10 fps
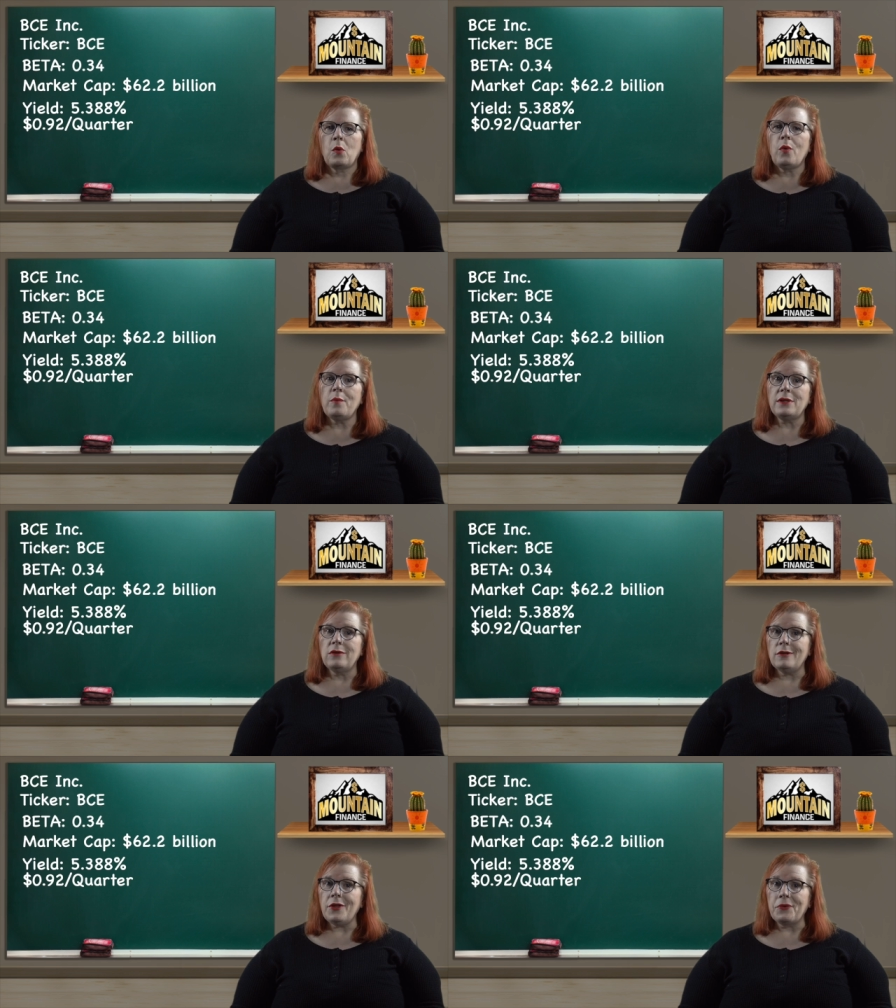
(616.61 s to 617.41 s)
When we
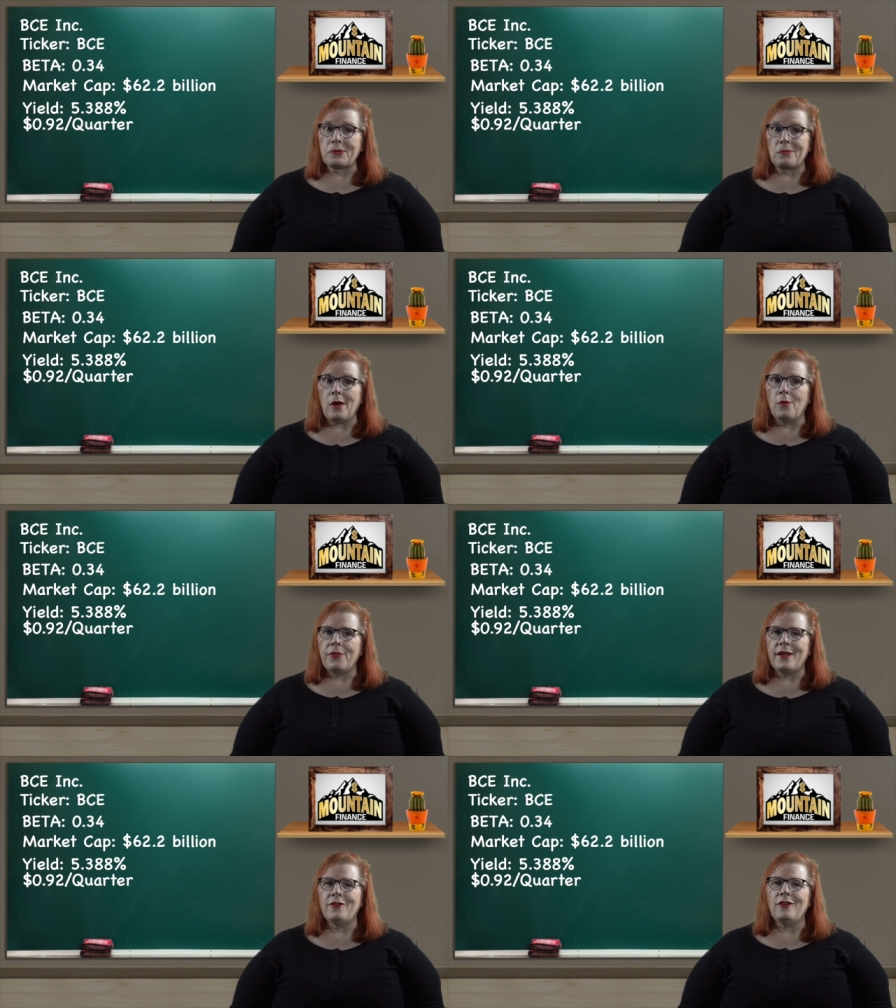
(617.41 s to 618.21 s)
look at their growth,
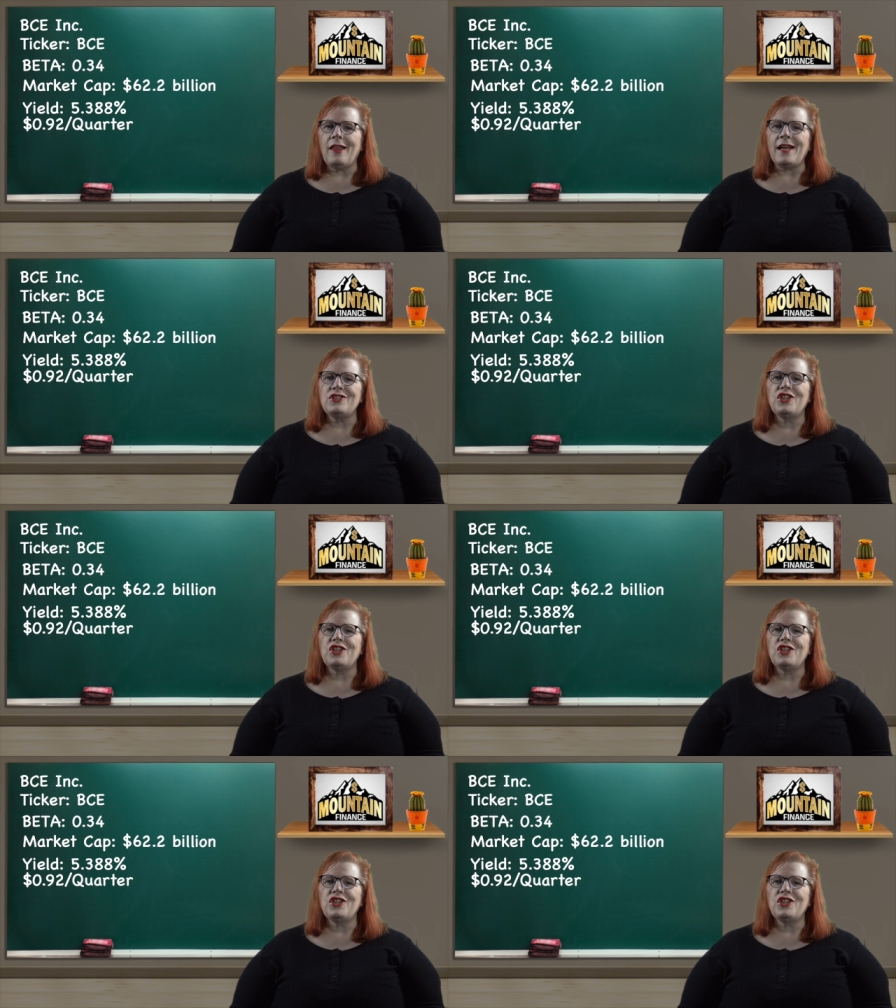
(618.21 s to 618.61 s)
in the last